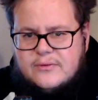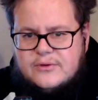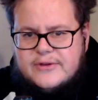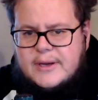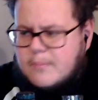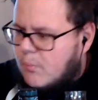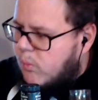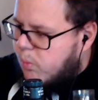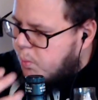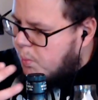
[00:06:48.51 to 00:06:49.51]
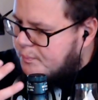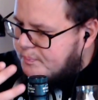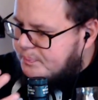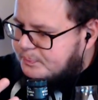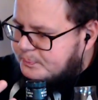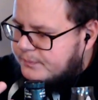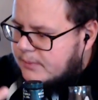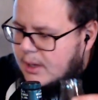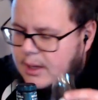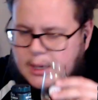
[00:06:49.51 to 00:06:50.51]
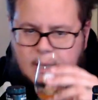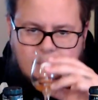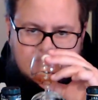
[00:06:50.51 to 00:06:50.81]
say. I